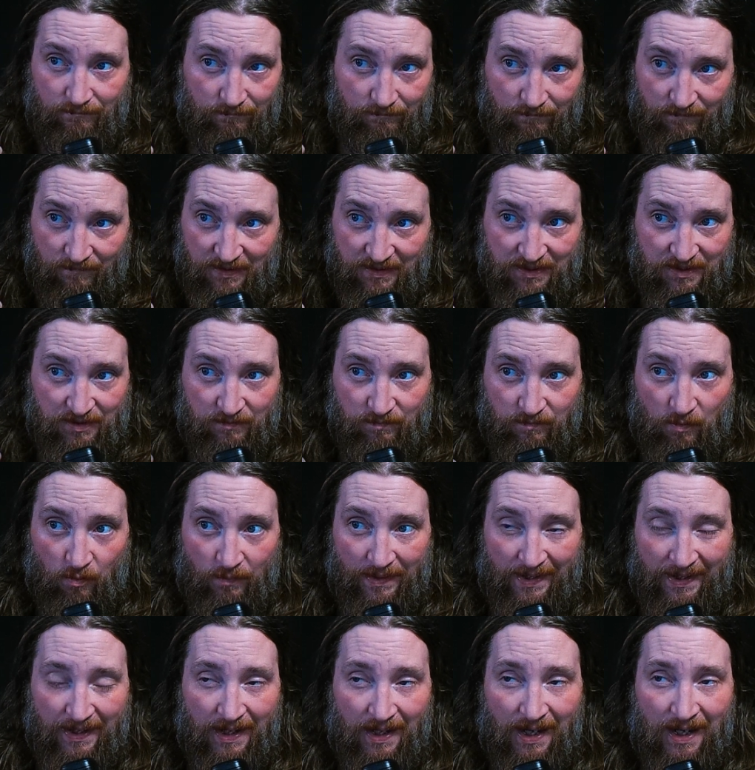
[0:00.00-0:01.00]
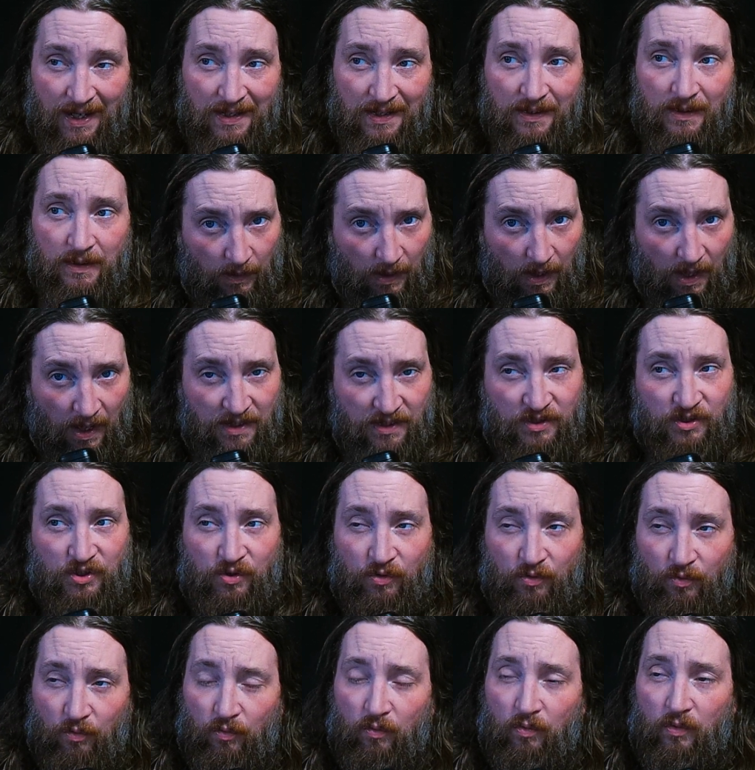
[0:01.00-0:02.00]
this is what we got. I
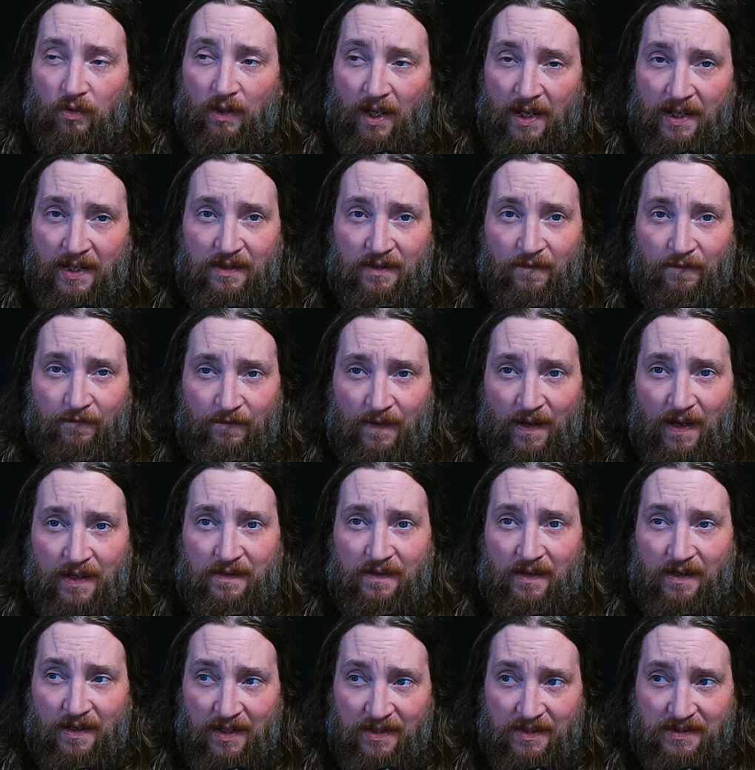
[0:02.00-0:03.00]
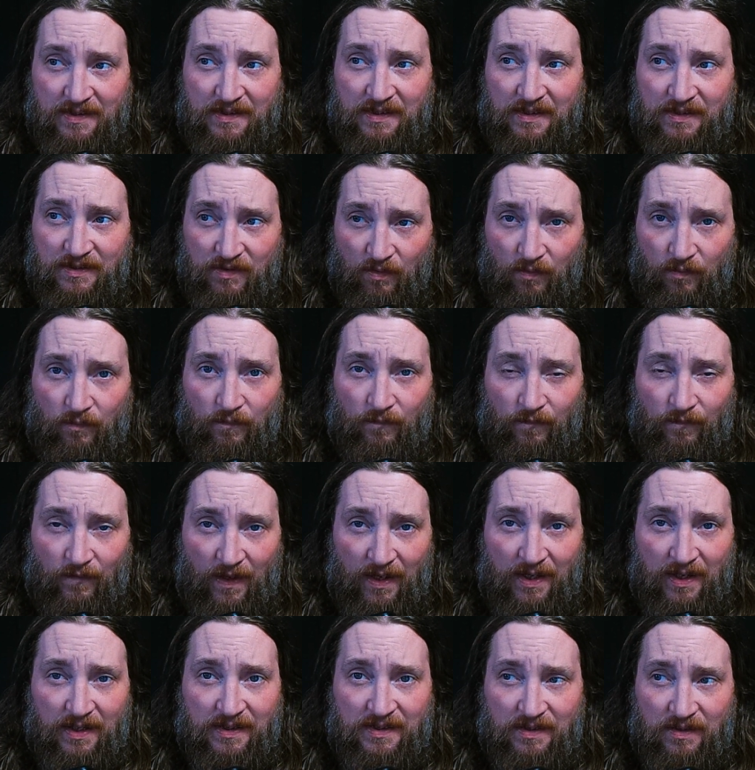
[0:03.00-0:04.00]
do like the fact that it's its own
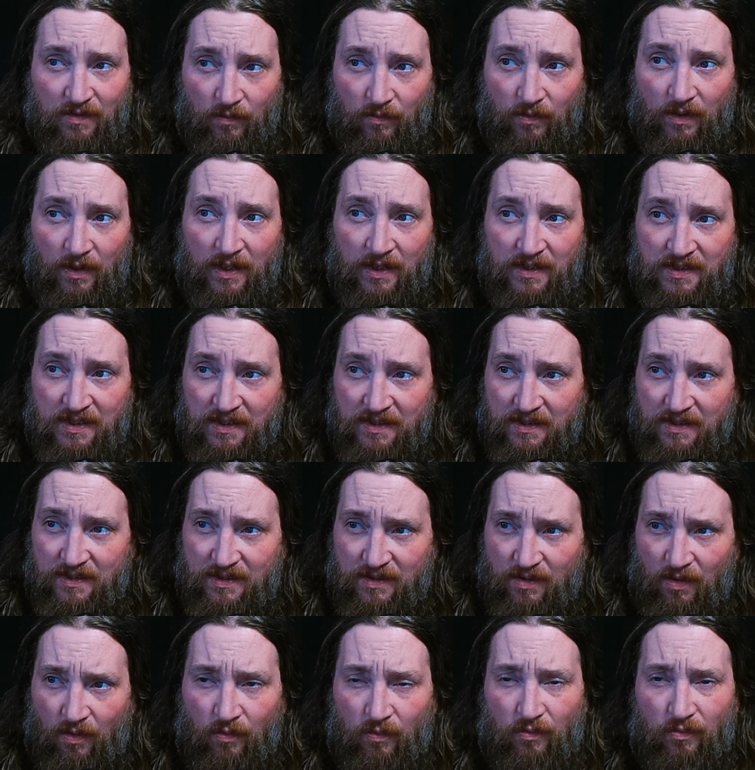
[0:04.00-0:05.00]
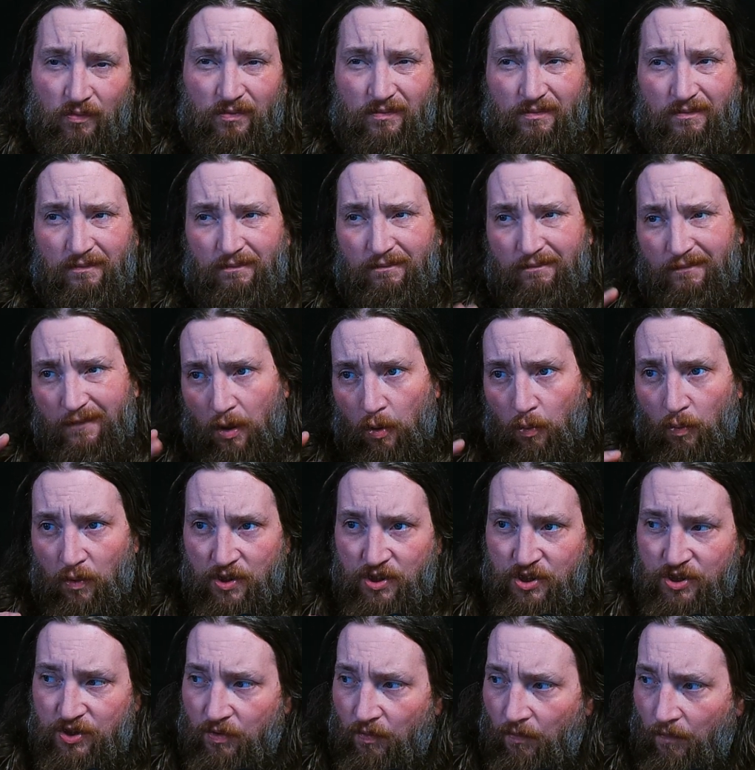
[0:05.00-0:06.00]
thing. It's its own
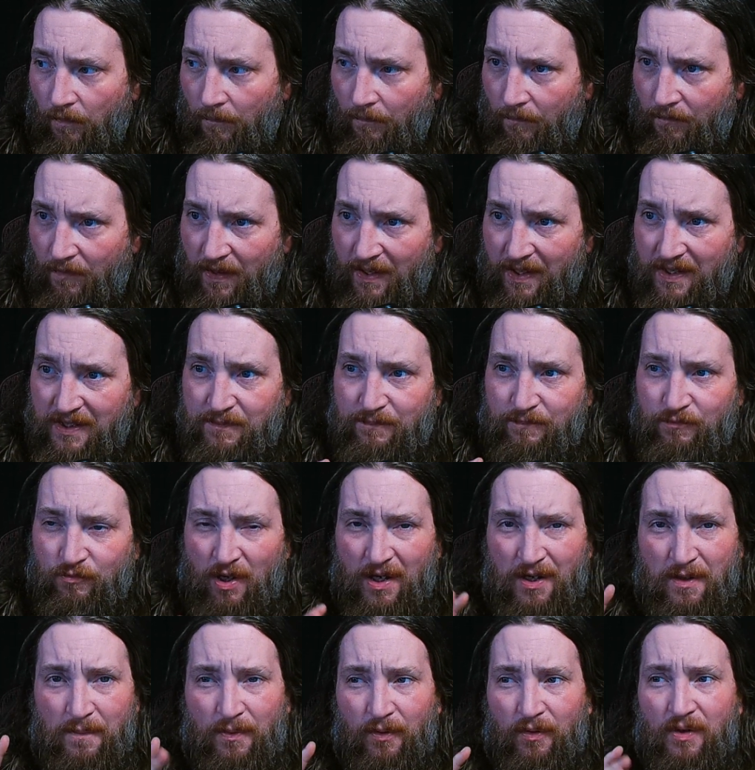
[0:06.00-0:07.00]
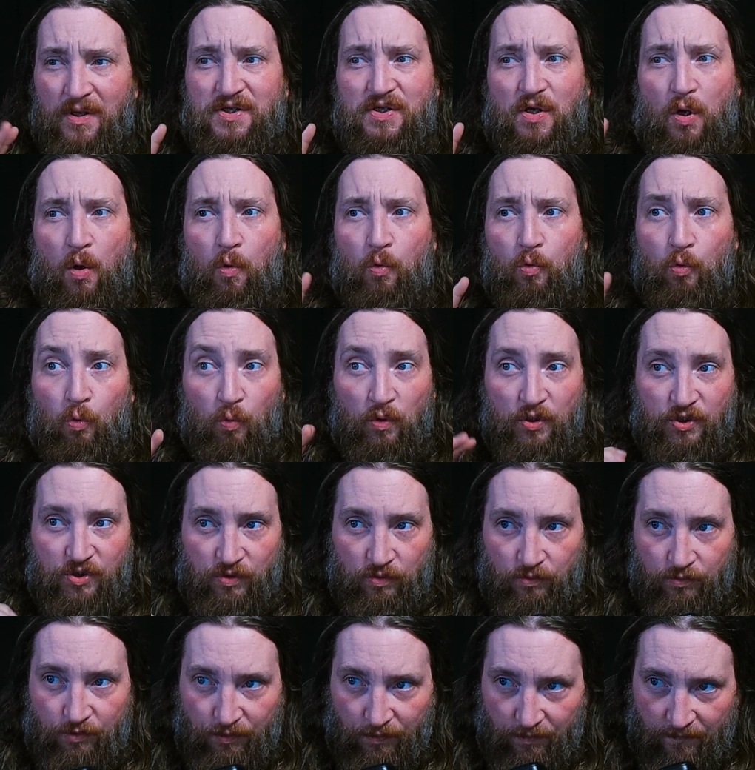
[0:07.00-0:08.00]
original thing. It's trying to build its own
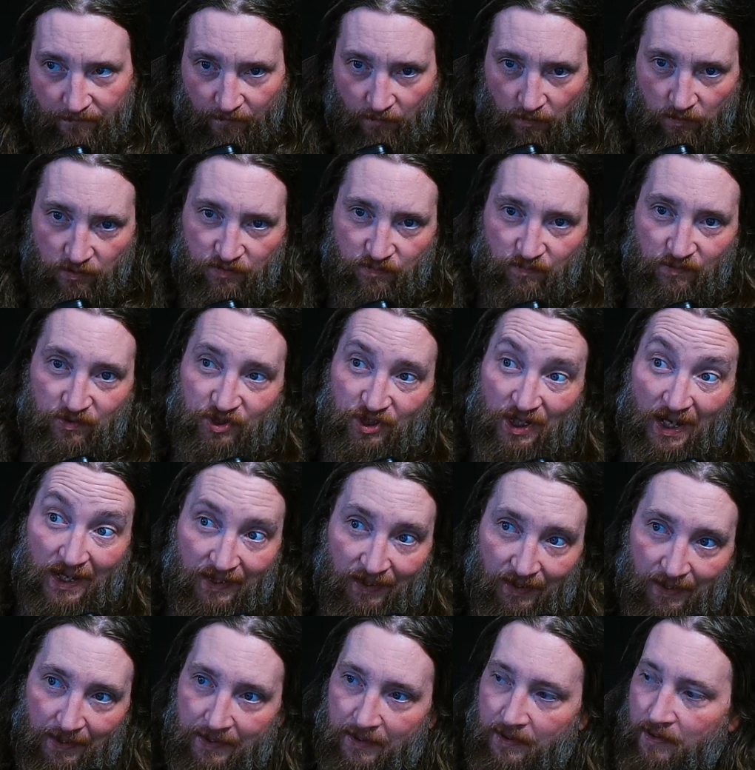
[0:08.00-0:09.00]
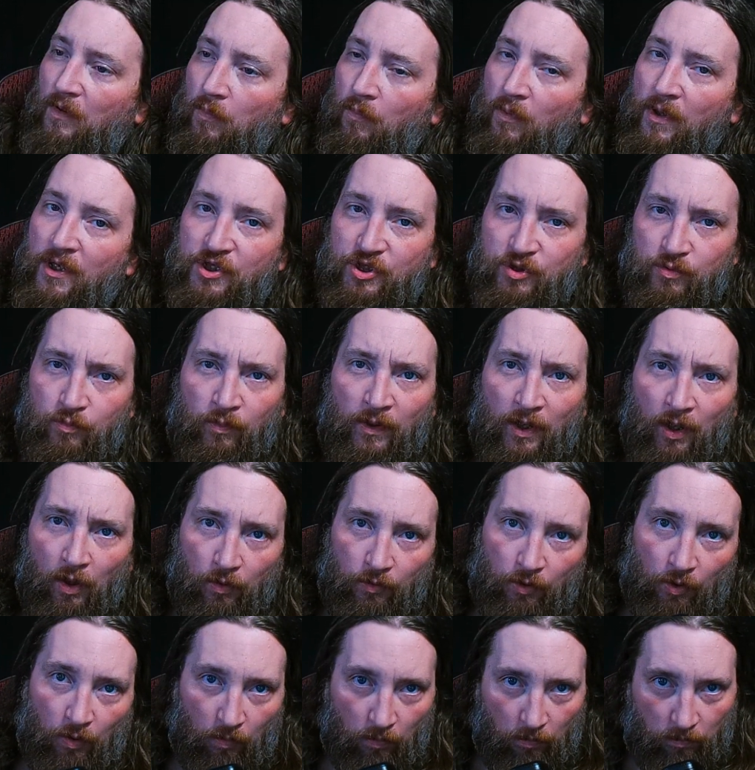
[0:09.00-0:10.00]
original universe, which I like. Which we all
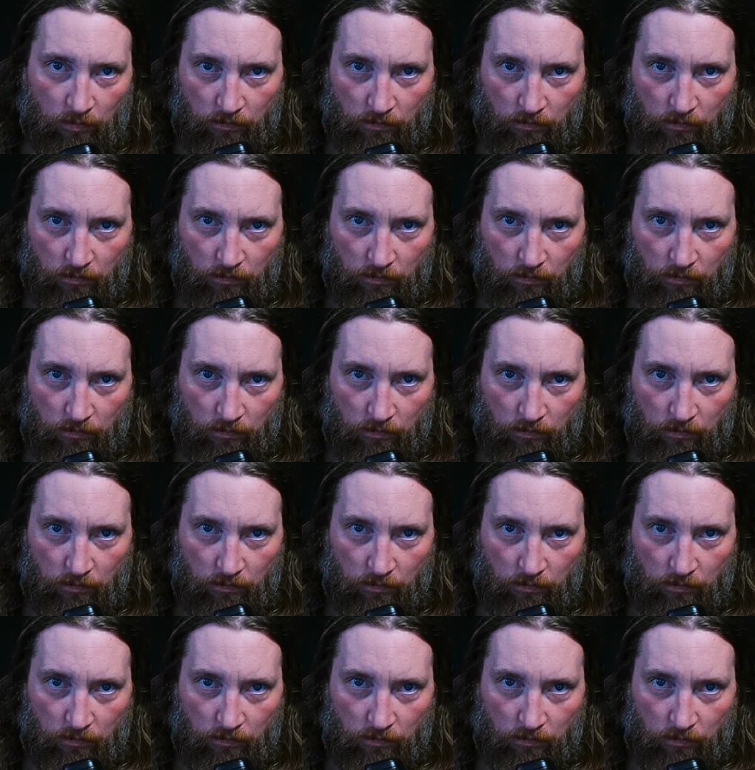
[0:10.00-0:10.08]
know,